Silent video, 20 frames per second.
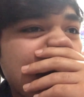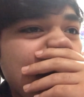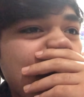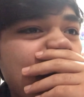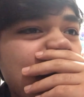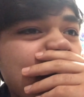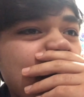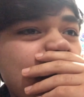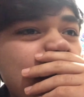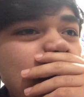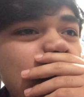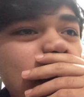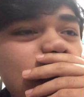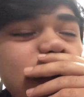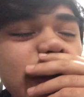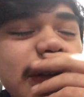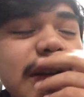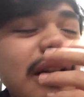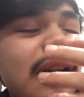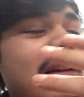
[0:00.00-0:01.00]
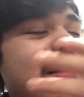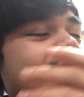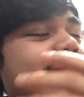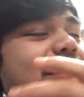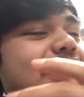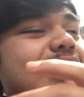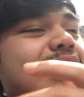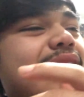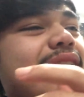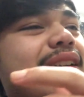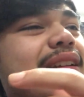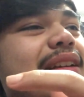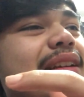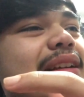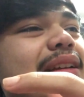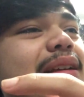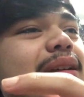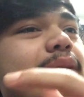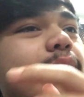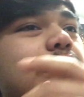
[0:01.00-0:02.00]
on and on and on,
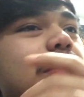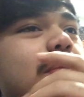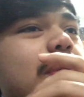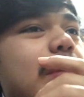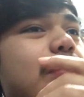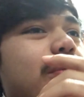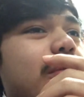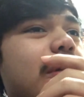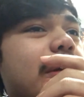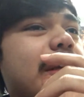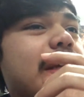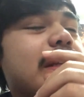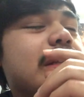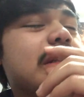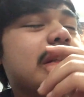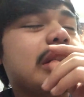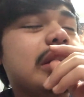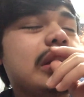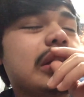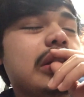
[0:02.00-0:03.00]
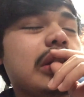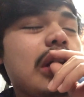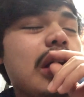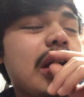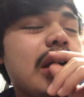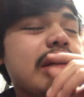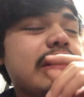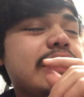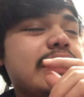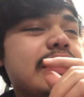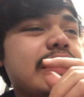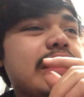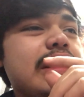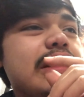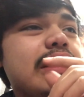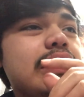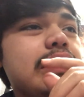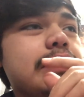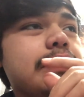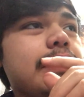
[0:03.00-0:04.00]
but people are getting lost in
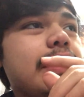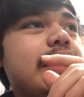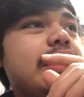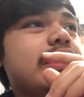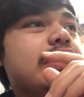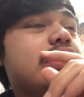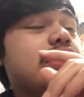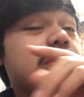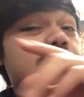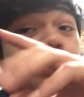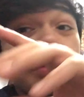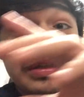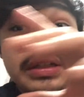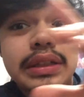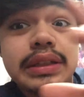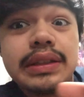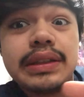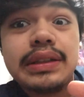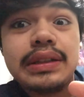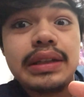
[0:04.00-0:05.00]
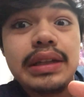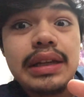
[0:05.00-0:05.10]
this matrix.